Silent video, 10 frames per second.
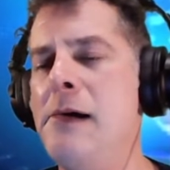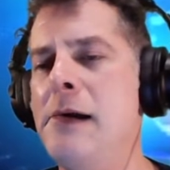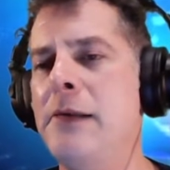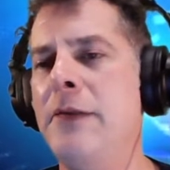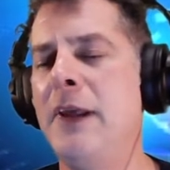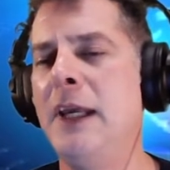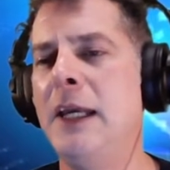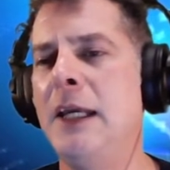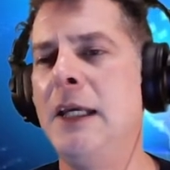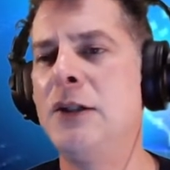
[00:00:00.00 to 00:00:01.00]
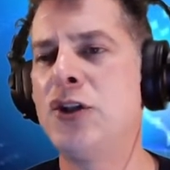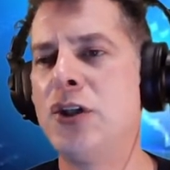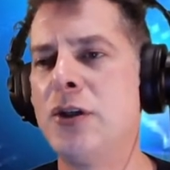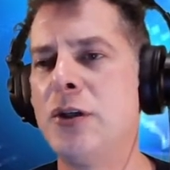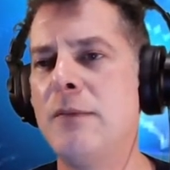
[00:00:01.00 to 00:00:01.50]
the
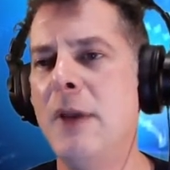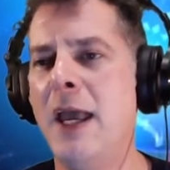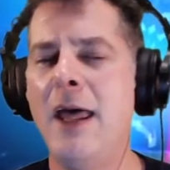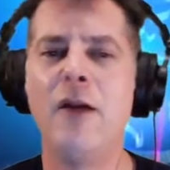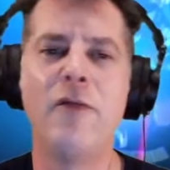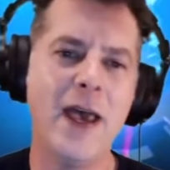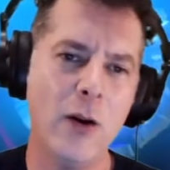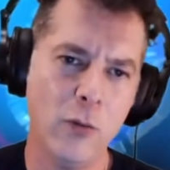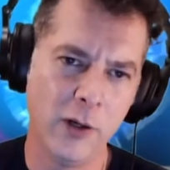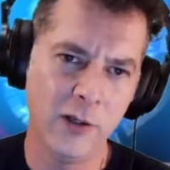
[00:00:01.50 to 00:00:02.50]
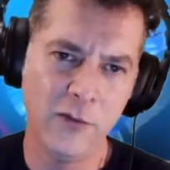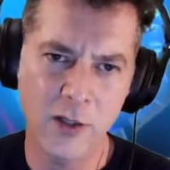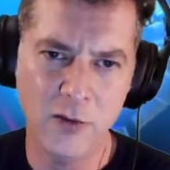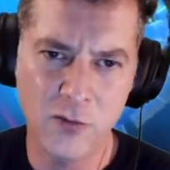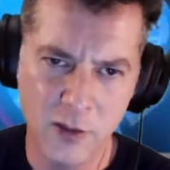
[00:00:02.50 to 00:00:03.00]
head of that
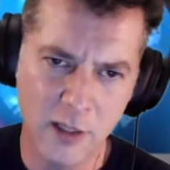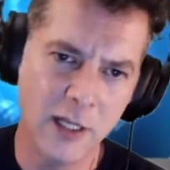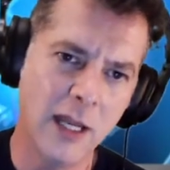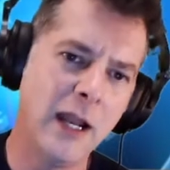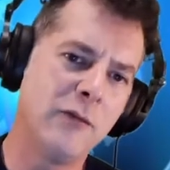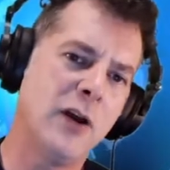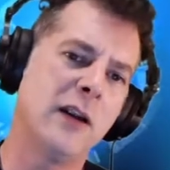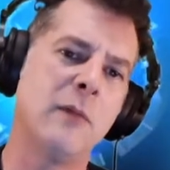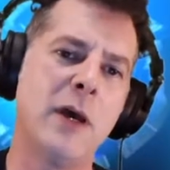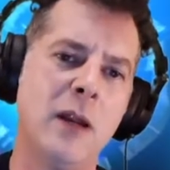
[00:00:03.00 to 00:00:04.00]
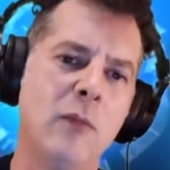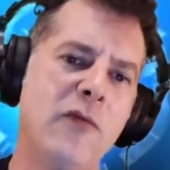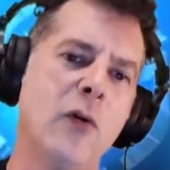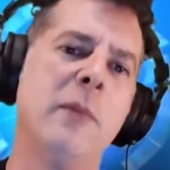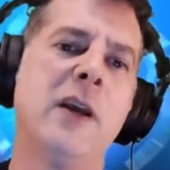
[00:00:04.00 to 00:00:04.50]
organization, and I've talked about him
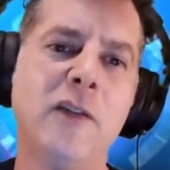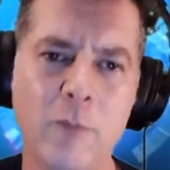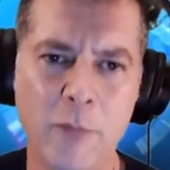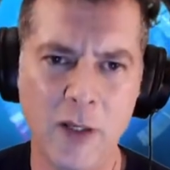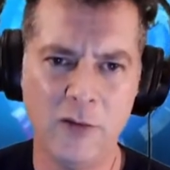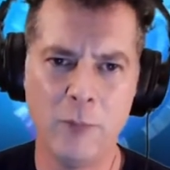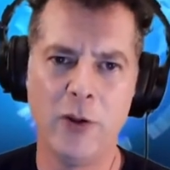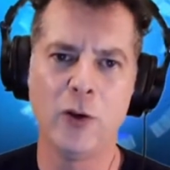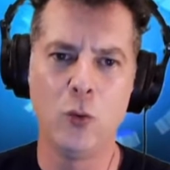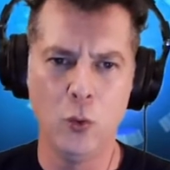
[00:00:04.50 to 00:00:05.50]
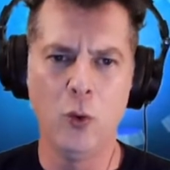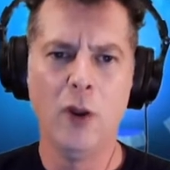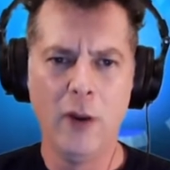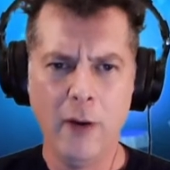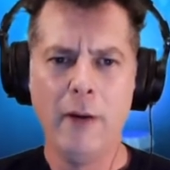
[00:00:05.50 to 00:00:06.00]
before because I've been to some of their cool
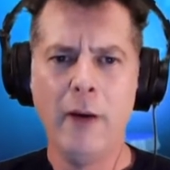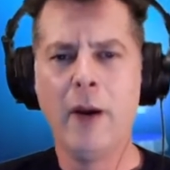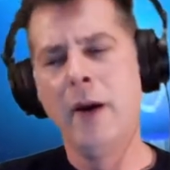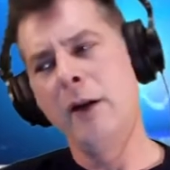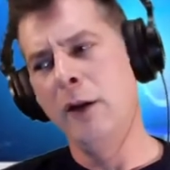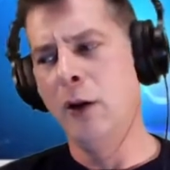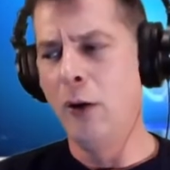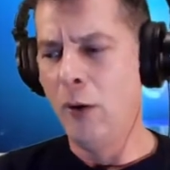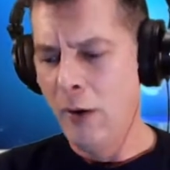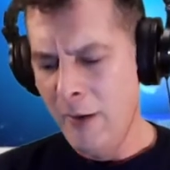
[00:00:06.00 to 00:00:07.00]
little...